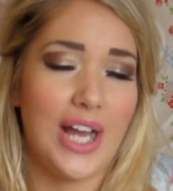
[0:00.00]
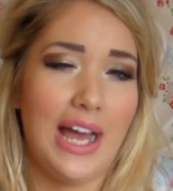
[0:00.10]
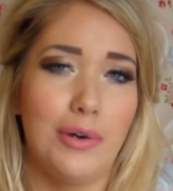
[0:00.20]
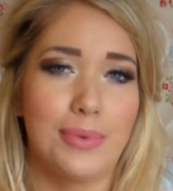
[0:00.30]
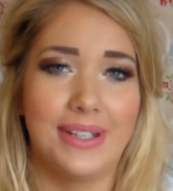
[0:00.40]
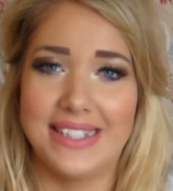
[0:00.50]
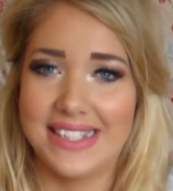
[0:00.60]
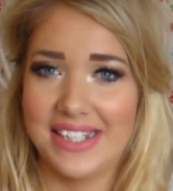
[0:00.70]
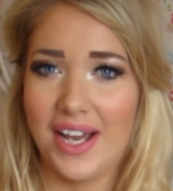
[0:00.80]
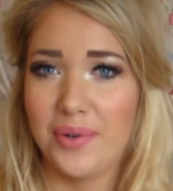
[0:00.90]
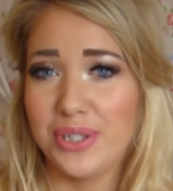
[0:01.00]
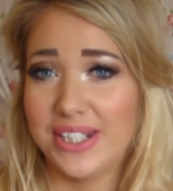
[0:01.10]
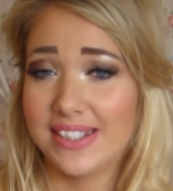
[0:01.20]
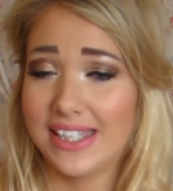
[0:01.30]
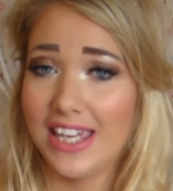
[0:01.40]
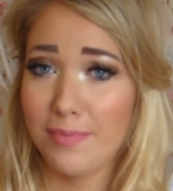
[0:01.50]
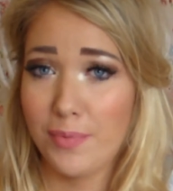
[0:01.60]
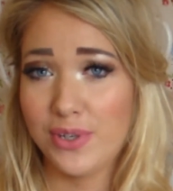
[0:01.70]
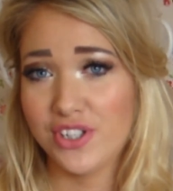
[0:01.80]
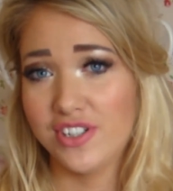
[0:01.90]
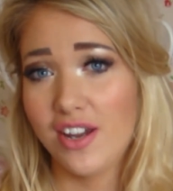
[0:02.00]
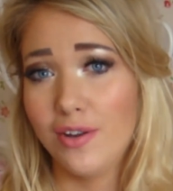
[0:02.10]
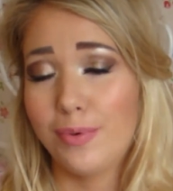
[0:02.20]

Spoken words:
how I'm going to decide which things I keep and which I don't,